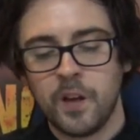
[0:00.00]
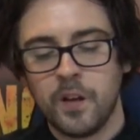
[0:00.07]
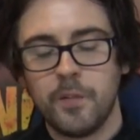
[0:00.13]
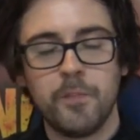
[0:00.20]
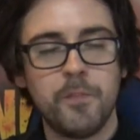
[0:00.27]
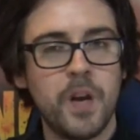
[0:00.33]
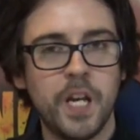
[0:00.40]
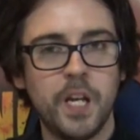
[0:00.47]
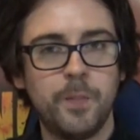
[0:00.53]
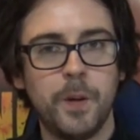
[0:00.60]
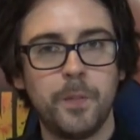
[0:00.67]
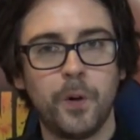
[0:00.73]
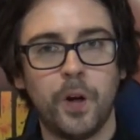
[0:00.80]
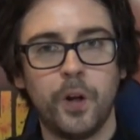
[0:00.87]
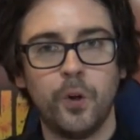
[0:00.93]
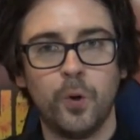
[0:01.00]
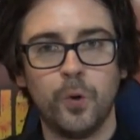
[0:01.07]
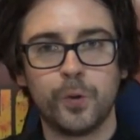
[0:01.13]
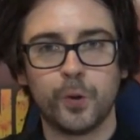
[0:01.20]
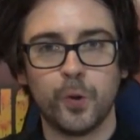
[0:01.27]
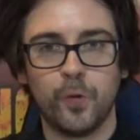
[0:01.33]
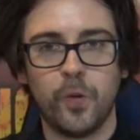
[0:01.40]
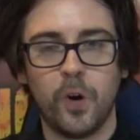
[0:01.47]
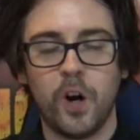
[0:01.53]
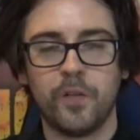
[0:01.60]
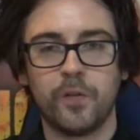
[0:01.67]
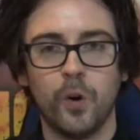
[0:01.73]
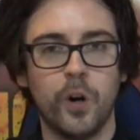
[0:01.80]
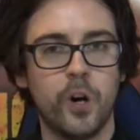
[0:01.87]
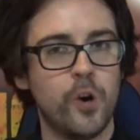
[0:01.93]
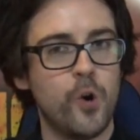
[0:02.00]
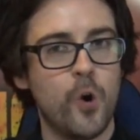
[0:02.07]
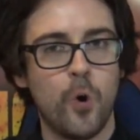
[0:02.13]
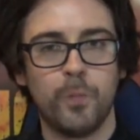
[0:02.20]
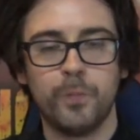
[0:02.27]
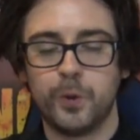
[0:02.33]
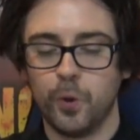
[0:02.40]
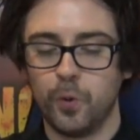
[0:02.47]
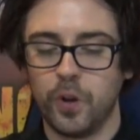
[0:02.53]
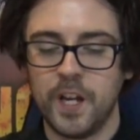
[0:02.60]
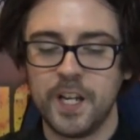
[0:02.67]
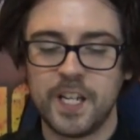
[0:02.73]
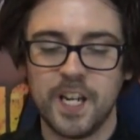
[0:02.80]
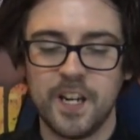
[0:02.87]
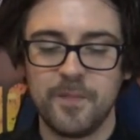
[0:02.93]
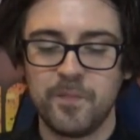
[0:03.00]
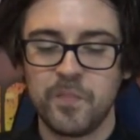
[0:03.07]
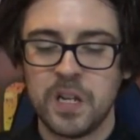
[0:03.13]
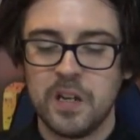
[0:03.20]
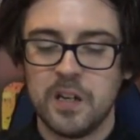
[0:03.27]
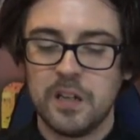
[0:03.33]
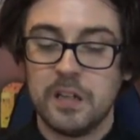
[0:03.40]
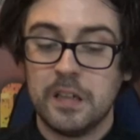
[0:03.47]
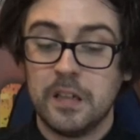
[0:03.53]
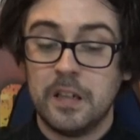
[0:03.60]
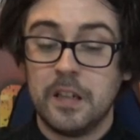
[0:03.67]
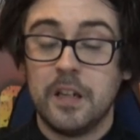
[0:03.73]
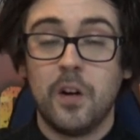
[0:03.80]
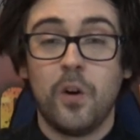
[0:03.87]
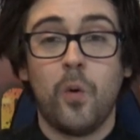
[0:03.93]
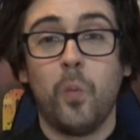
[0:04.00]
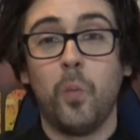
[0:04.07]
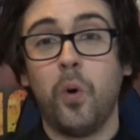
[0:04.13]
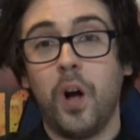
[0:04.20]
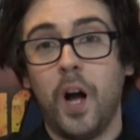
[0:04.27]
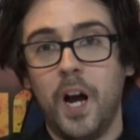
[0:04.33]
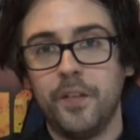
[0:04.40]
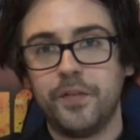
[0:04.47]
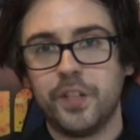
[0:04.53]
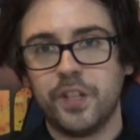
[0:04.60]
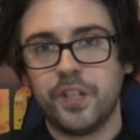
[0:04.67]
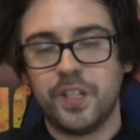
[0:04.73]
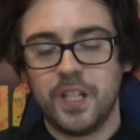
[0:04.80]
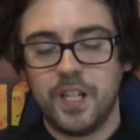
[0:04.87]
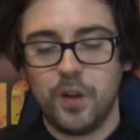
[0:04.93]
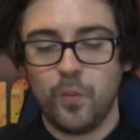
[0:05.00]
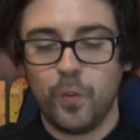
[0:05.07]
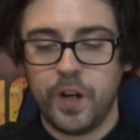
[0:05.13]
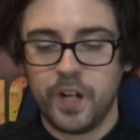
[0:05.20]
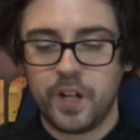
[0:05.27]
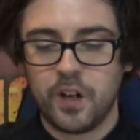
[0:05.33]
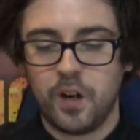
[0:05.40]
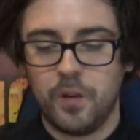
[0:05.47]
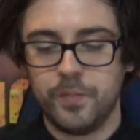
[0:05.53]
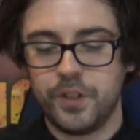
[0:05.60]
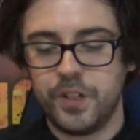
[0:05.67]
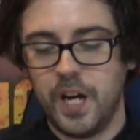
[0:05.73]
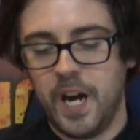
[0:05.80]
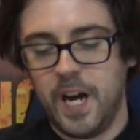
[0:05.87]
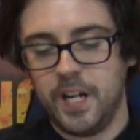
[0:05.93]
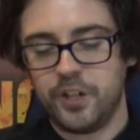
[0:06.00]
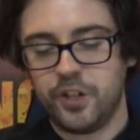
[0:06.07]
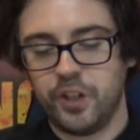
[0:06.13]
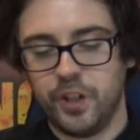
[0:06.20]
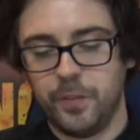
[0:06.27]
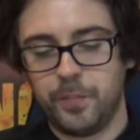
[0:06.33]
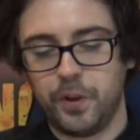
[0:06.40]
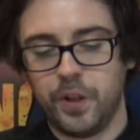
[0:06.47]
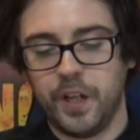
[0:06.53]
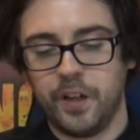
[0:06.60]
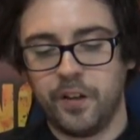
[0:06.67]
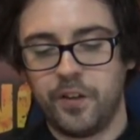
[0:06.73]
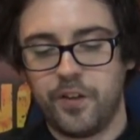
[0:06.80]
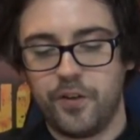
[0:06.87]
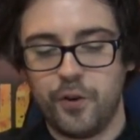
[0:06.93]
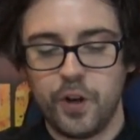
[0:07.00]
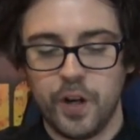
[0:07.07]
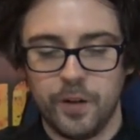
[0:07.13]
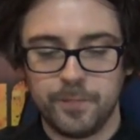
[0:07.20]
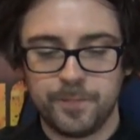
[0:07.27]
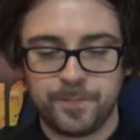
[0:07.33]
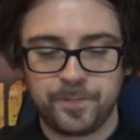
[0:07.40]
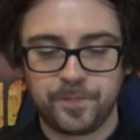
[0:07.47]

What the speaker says: Many people I know so far have gone, nope, don't like it. We'll have to see when it comes to actually playing through it.